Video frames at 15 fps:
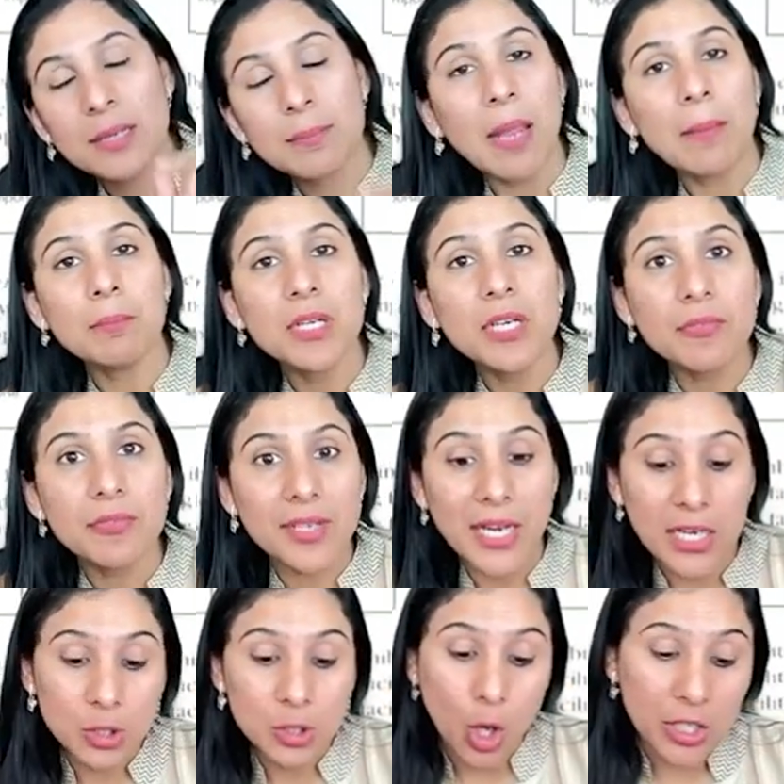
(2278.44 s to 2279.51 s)
remember
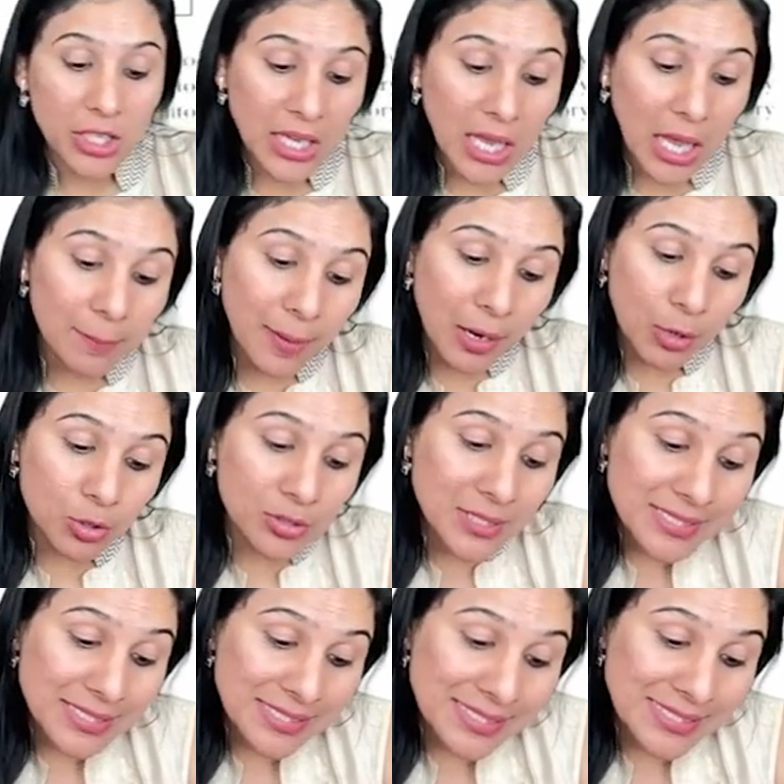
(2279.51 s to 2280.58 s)
we are talking about
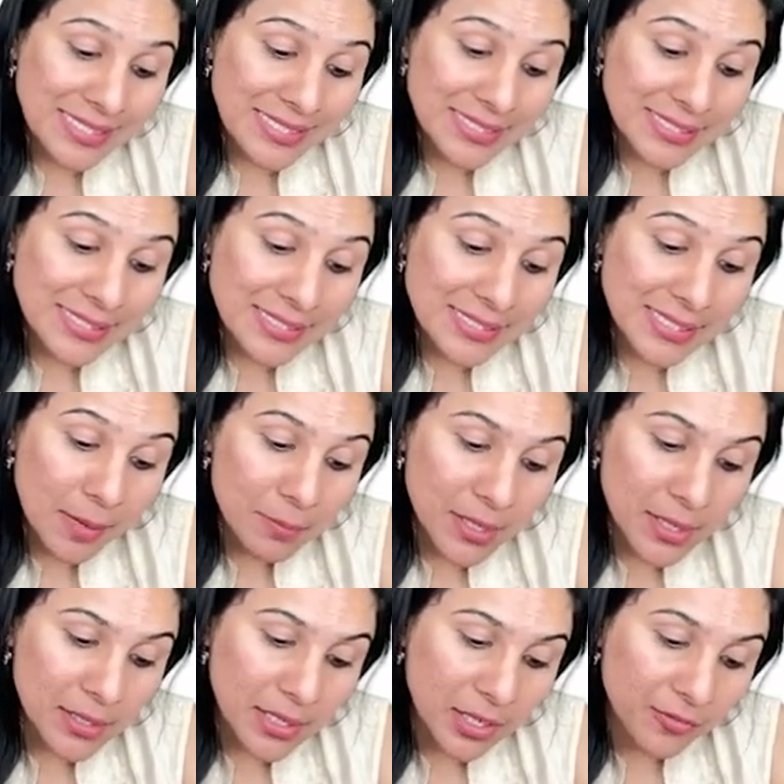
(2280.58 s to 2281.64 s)
the systemic